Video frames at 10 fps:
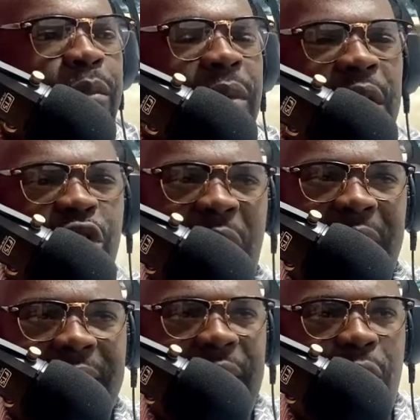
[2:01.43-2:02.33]

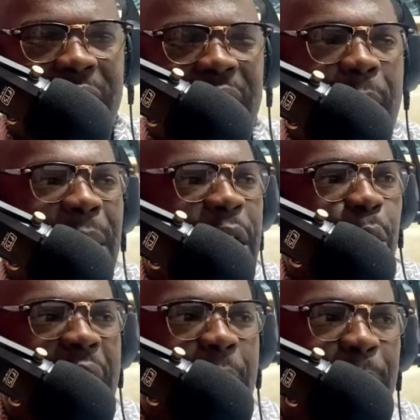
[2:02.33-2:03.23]
Just tell somebody
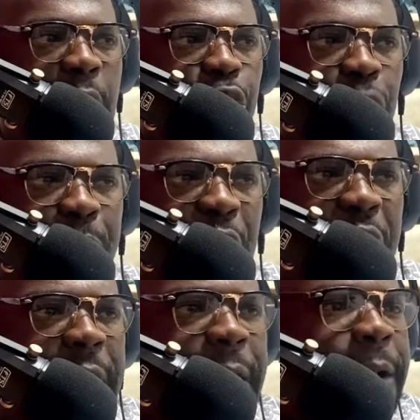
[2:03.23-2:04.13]
we are about to
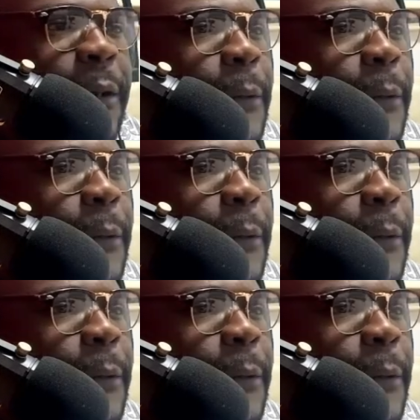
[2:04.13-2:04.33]
pray.